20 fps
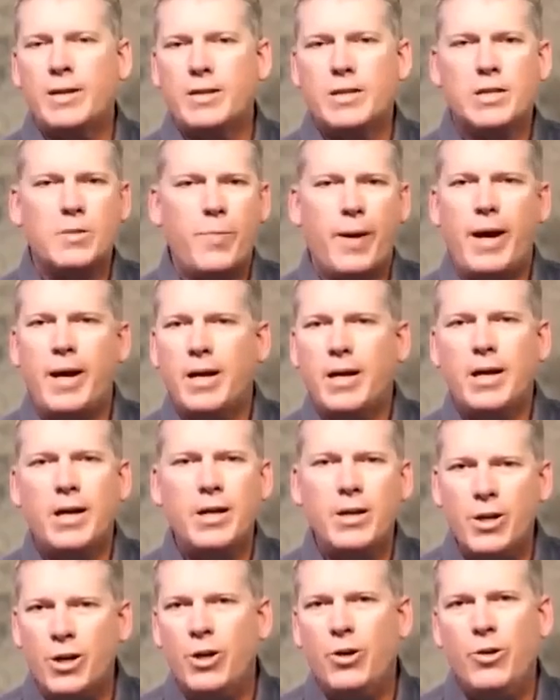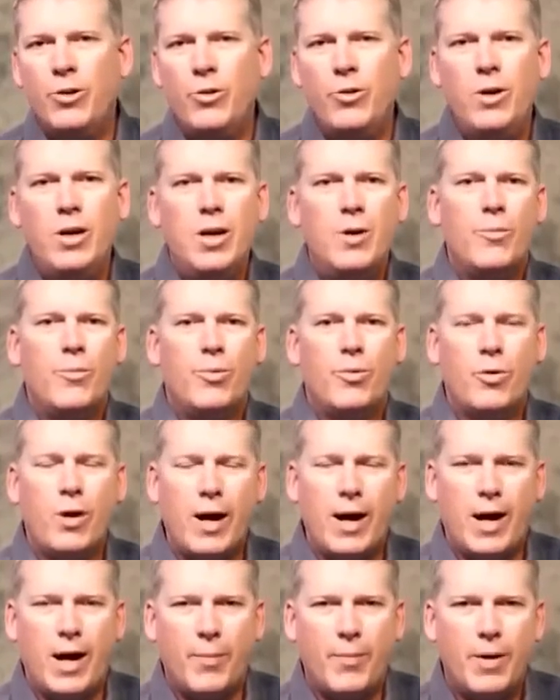spanking new
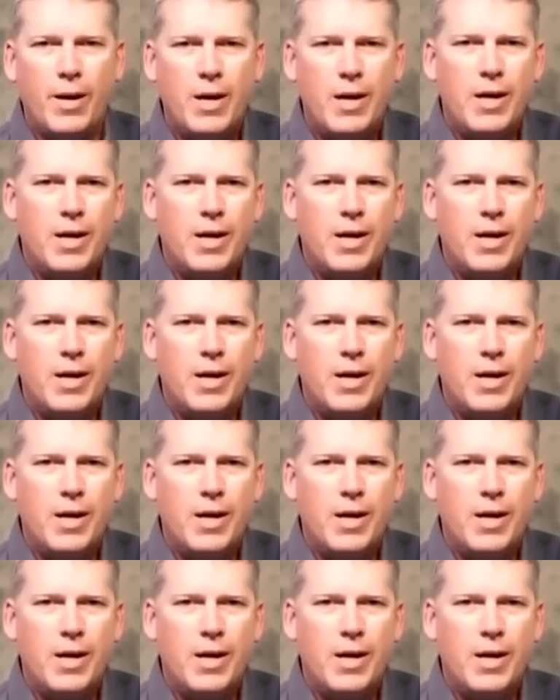prop